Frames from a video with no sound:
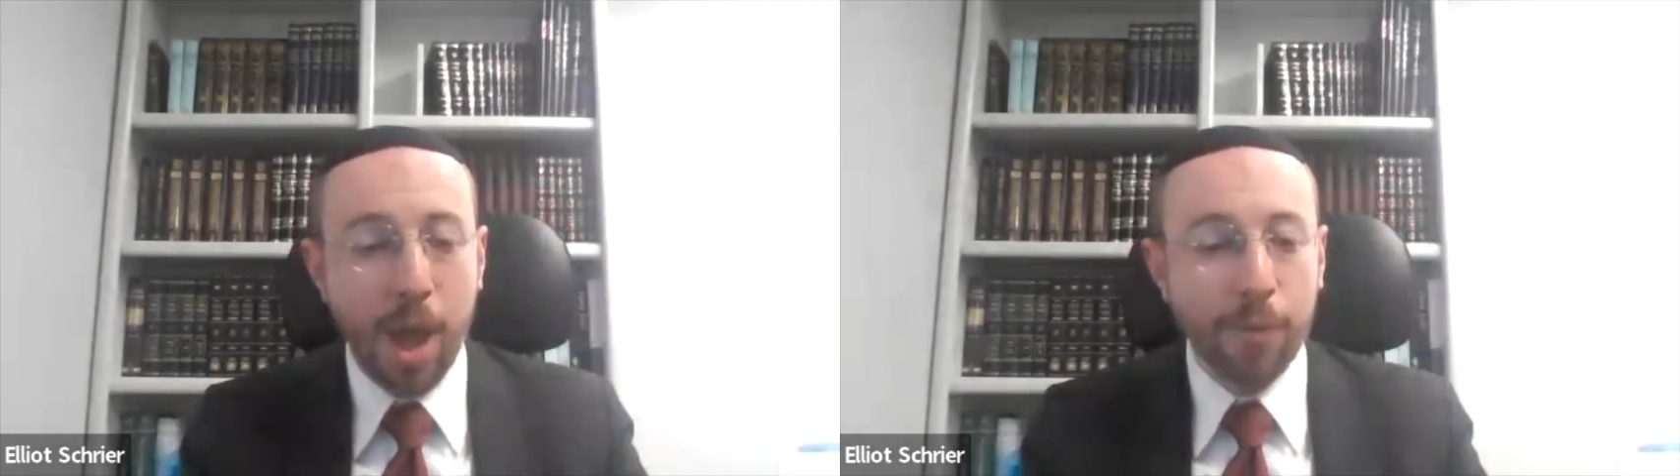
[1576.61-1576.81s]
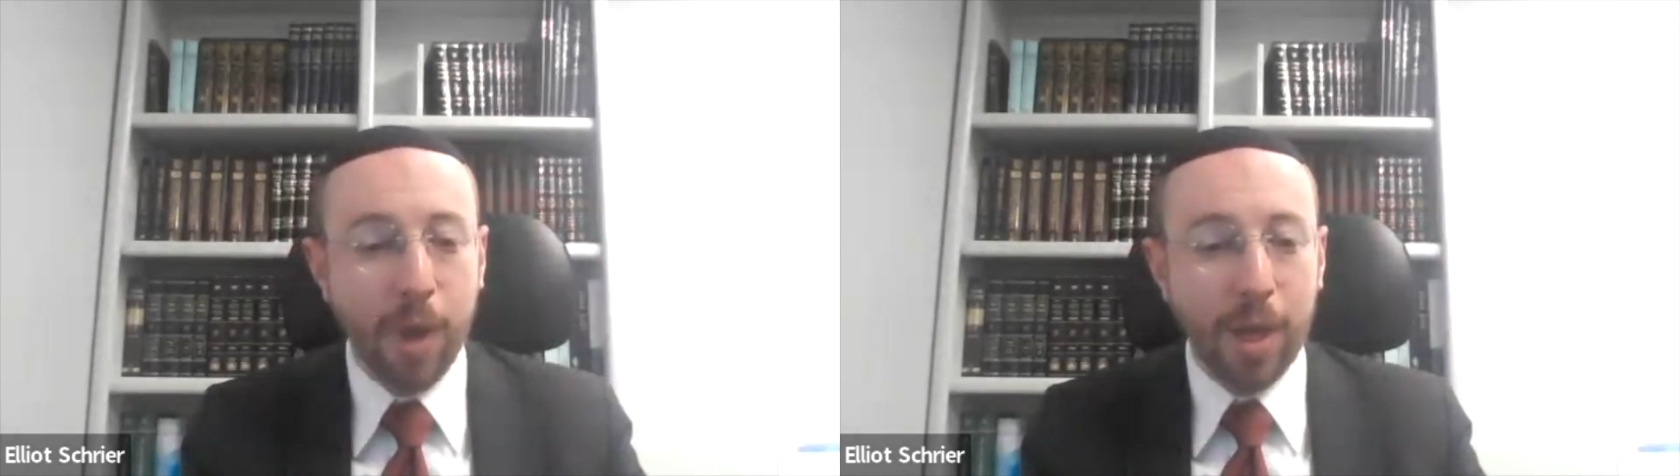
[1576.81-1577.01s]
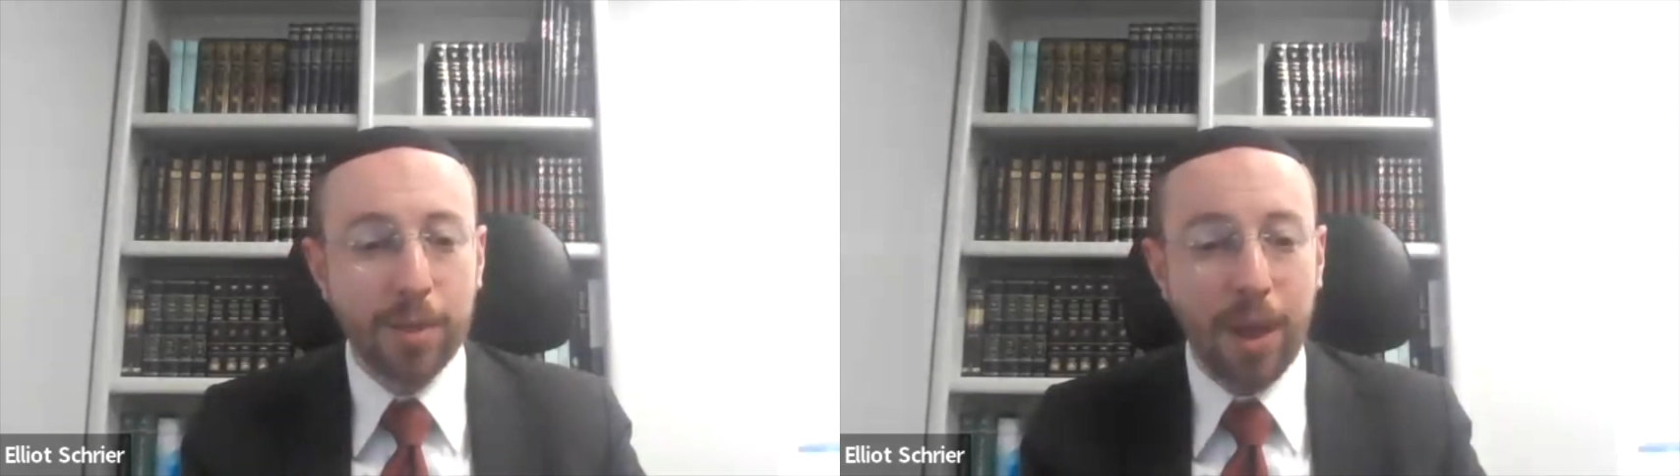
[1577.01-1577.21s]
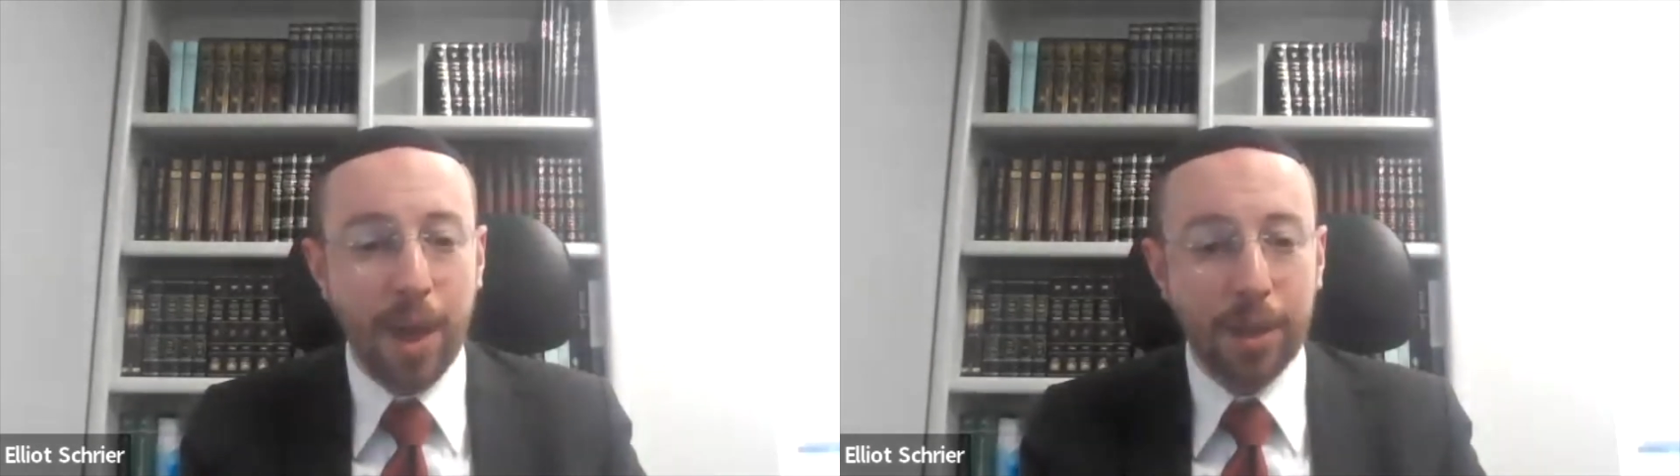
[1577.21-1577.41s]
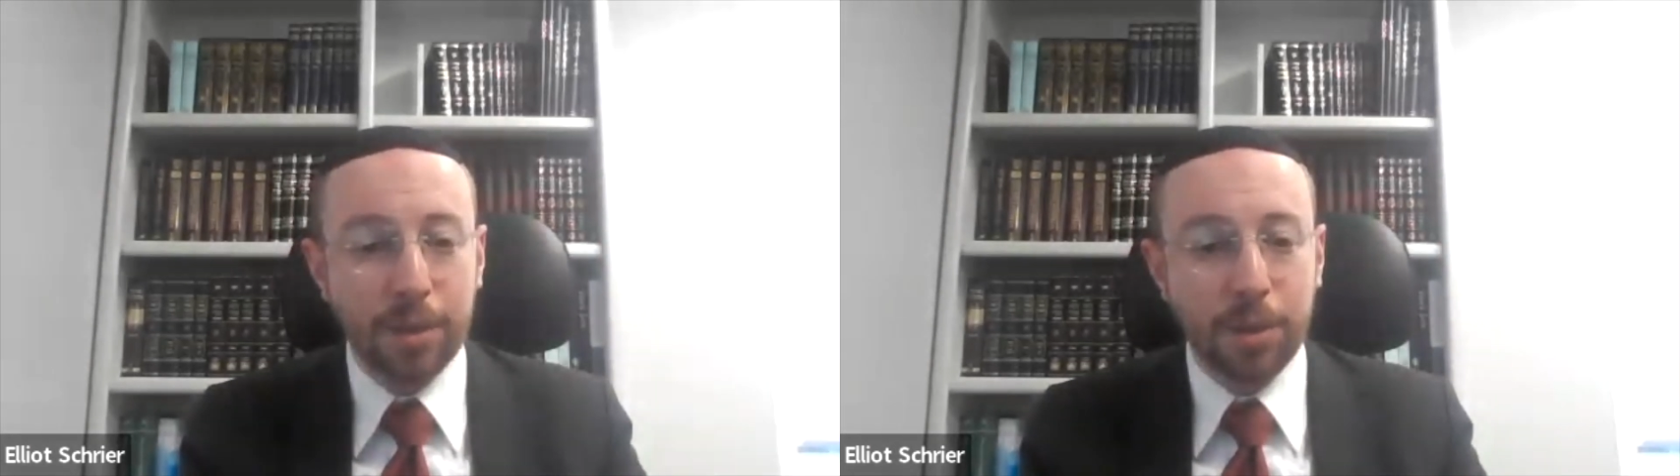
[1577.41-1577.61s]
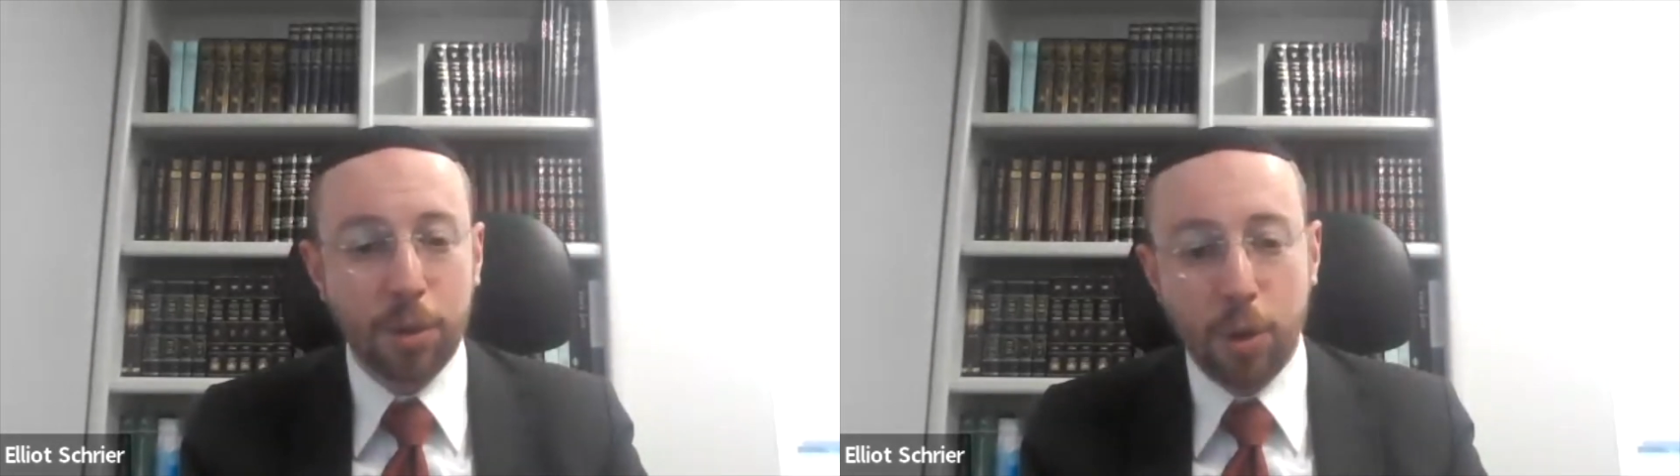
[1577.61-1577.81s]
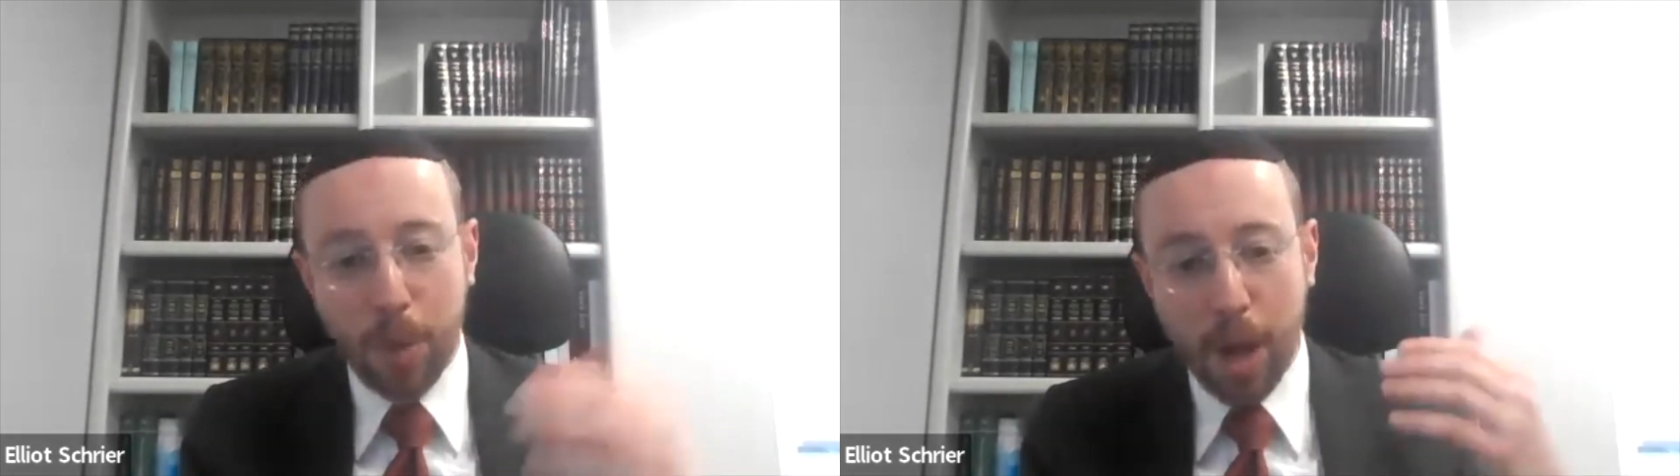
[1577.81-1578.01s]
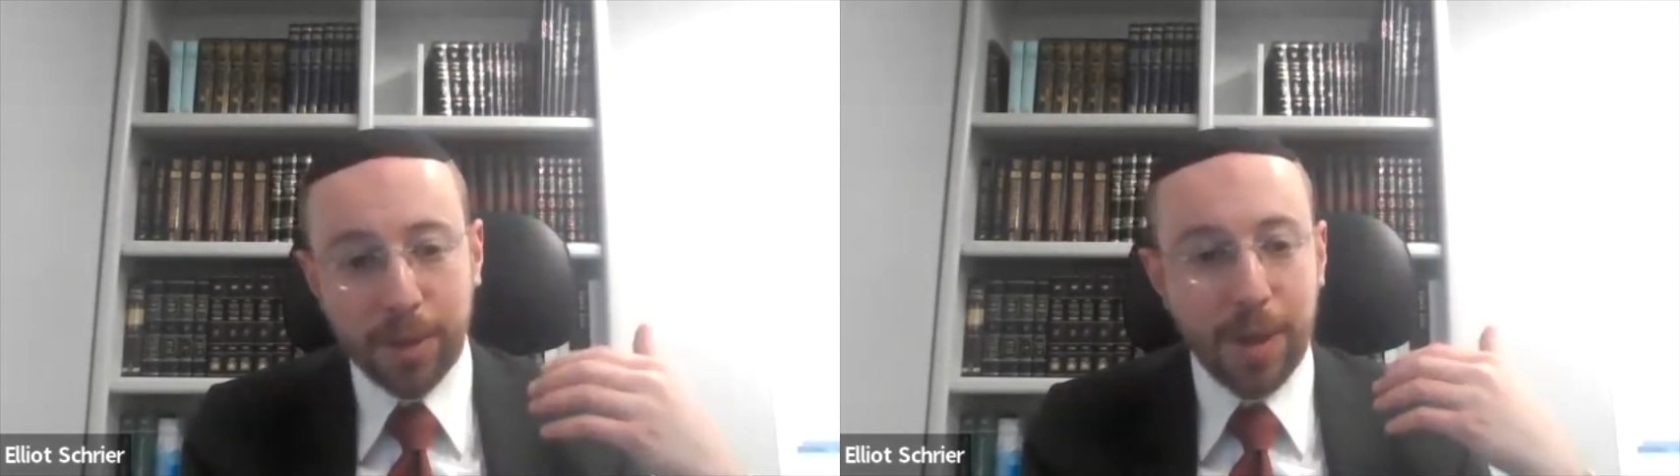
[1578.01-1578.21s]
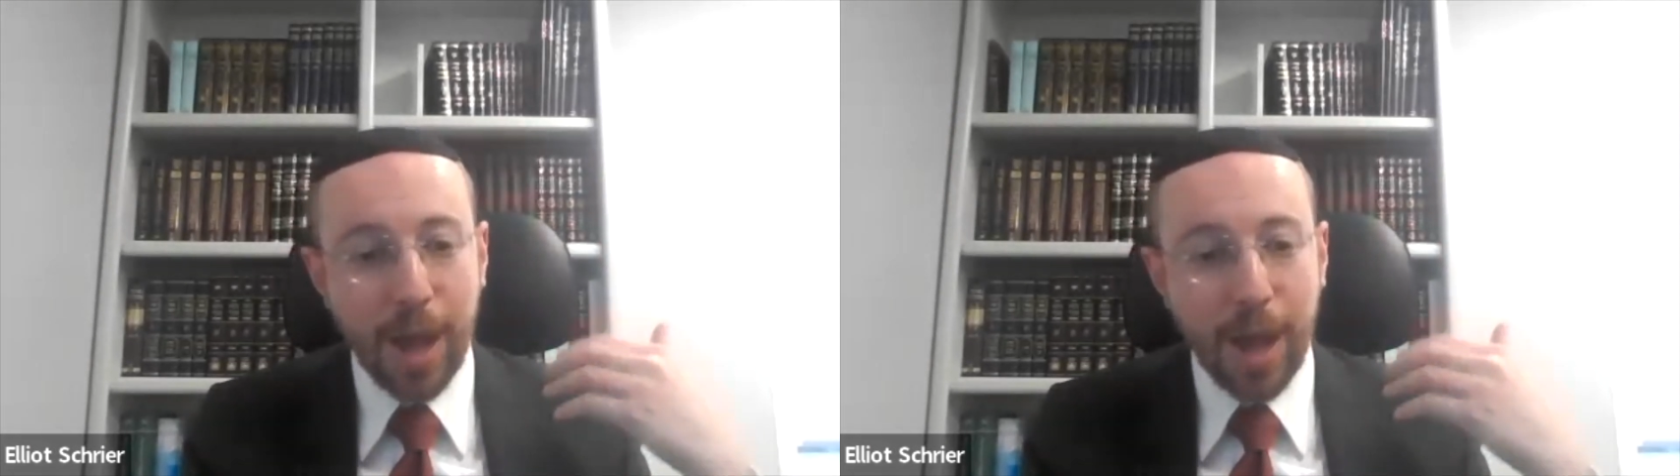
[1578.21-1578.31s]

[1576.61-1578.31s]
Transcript: I'll find that your mind